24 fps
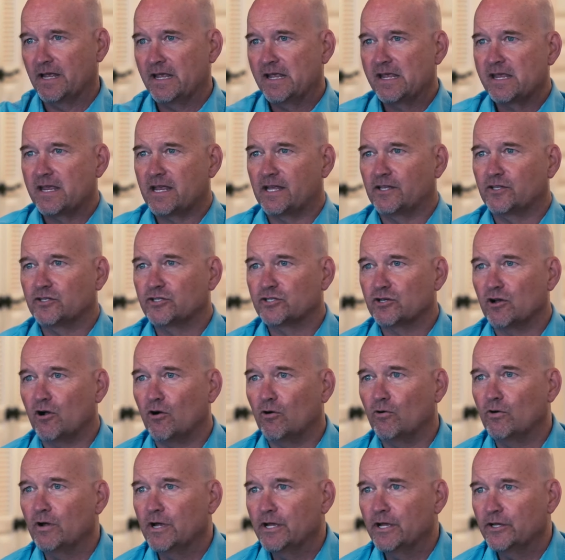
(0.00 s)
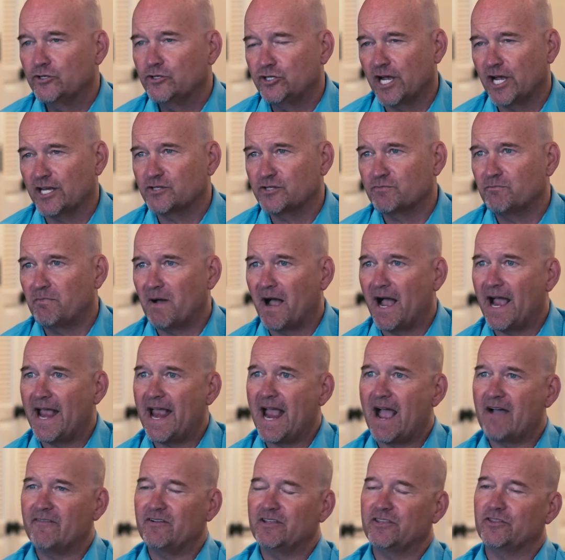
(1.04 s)
And so just by
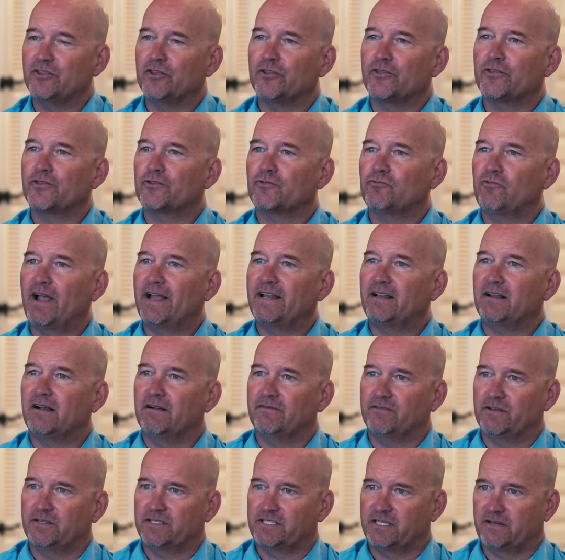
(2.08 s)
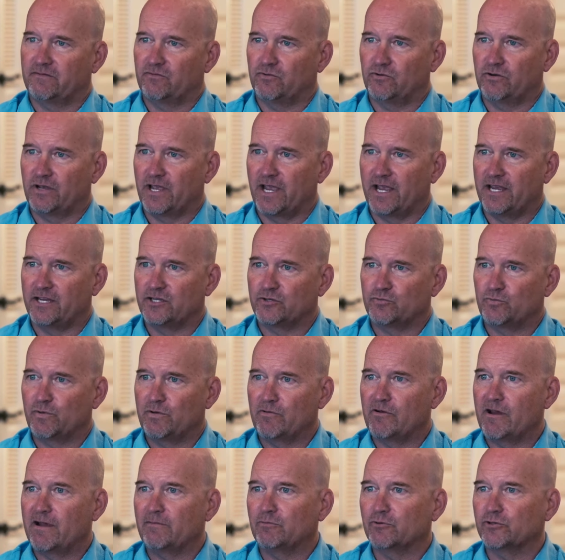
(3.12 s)
having the threat of a civil case, we
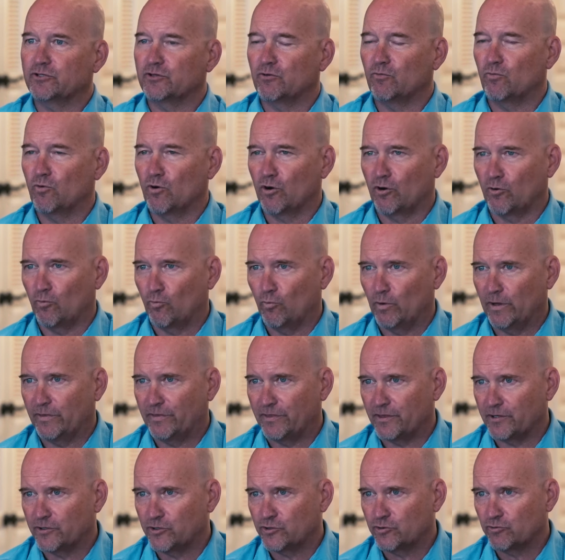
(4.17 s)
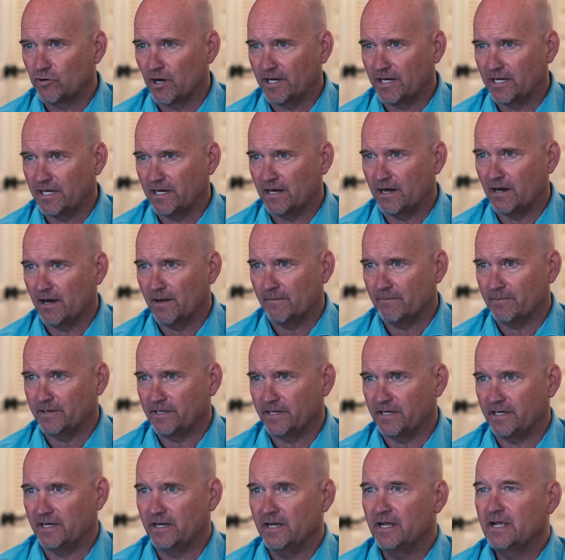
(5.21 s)
were able to work with the trucking
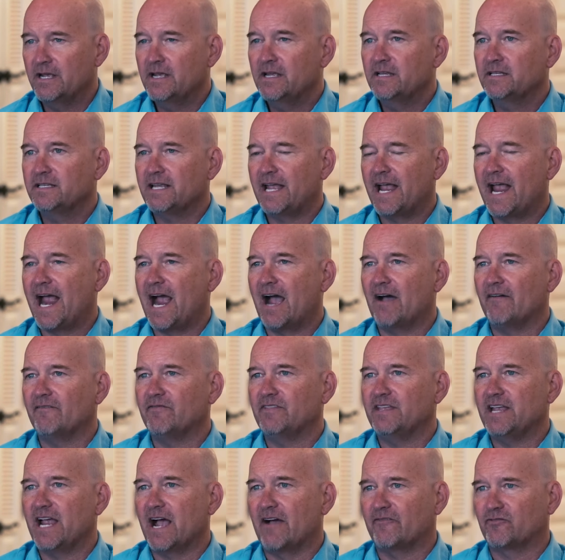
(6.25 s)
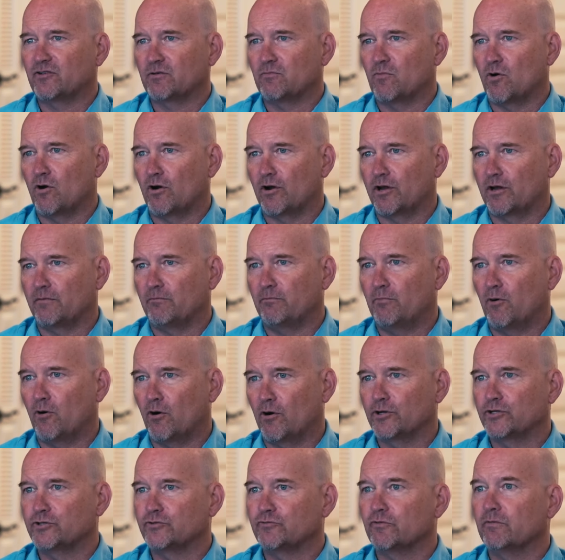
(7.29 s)
company to have the aftermarket
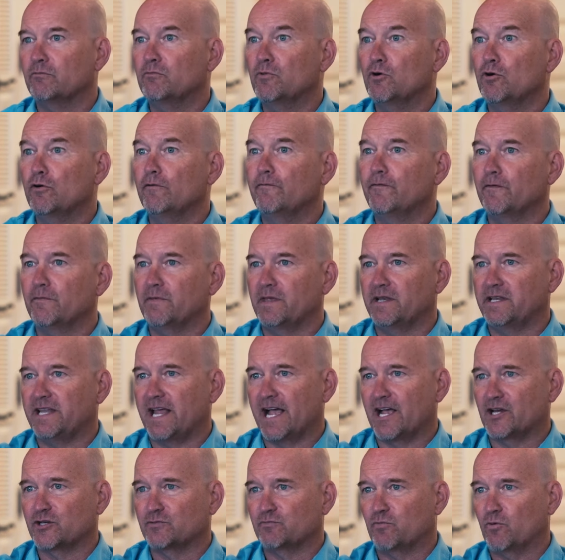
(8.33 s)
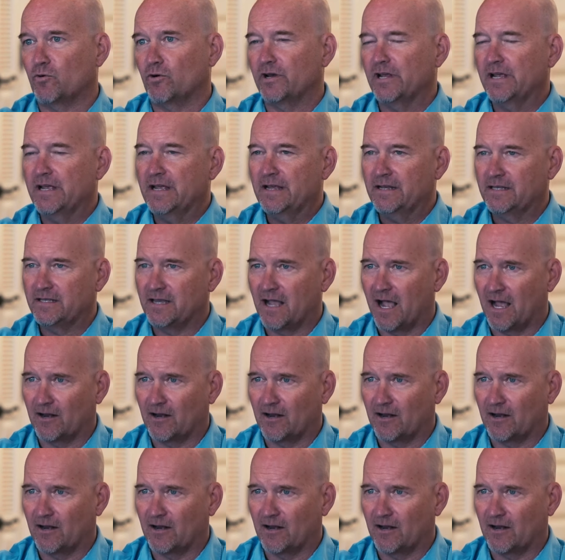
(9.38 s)
parts removed from the dashboard, not